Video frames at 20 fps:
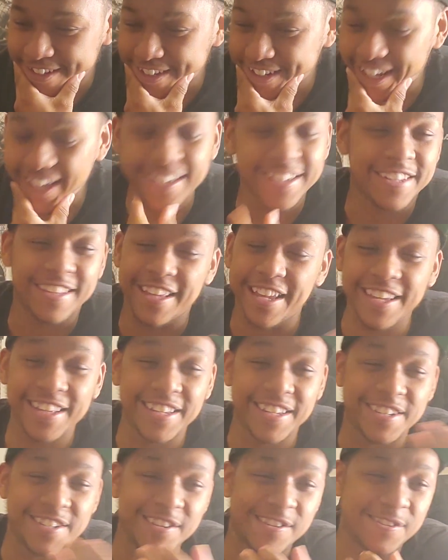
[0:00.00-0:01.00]

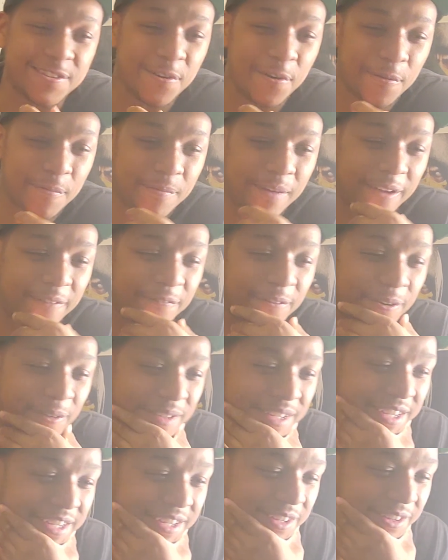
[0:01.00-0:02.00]
ending is just dope. I fuck
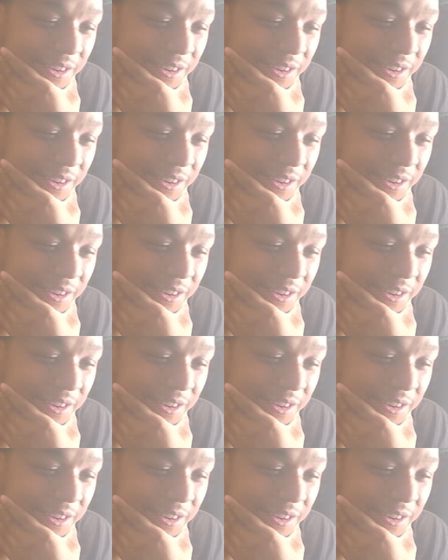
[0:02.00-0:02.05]
with the ending